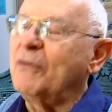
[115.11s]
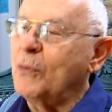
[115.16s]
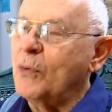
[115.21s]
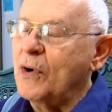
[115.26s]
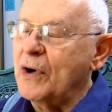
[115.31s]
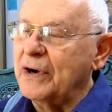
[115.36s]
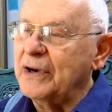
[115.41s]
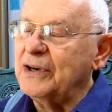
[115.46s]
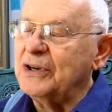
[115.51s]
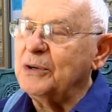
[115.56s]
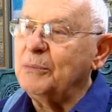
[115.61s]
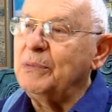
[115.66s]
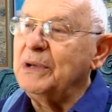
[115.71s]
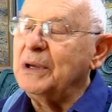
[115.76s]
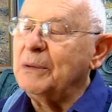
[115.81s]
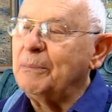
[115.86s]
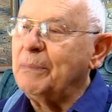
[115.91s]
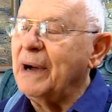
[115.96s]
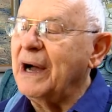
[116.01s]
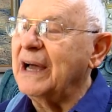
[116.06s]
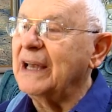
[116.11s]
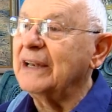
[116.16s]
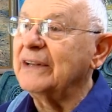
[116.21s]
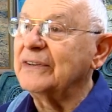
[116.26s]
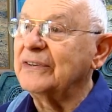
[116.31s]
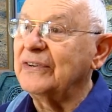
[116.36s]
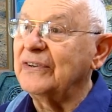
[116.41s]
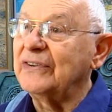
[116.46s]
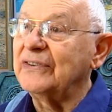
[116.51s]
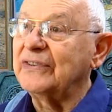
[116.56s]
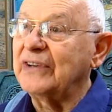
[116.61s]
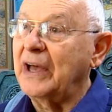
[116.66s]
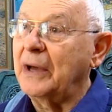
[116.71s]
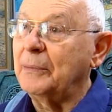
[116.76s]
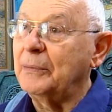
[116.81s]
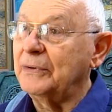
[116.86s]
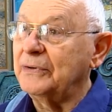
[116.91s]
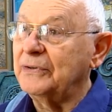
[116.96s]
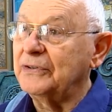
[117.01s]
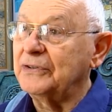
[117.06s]
wanted to be a pilot since I
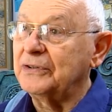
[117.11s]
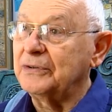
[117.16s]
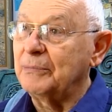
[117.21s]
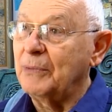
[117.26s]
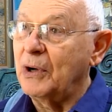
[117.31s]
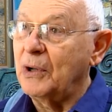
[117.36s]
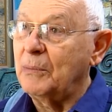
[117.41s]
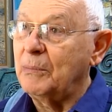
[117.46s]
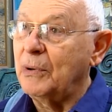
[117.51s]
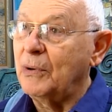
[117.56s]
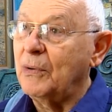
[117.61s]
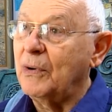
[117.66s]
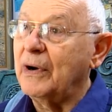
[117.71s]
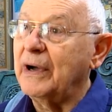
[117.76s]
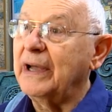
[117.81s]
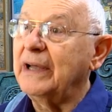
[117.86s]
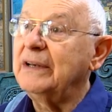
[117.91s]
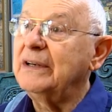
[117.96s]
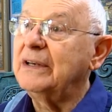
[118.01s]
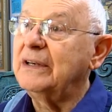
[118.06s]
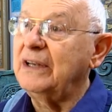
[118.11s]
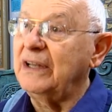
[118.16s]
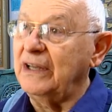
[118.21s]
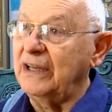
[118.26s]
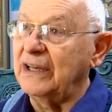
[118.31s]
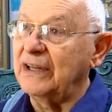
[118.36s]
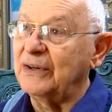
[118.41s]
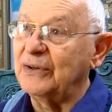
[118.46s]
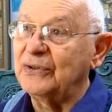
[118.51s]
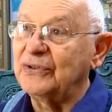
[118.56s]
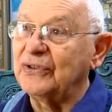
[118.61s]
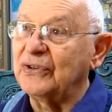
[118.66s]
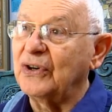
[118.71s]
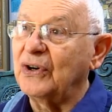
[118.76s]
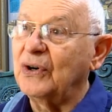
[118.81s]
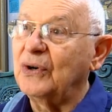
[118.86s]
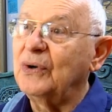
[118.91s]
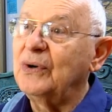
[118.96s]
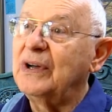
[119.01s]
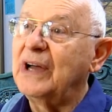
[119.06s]
was a small boy, 10 or
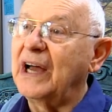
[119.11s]
so.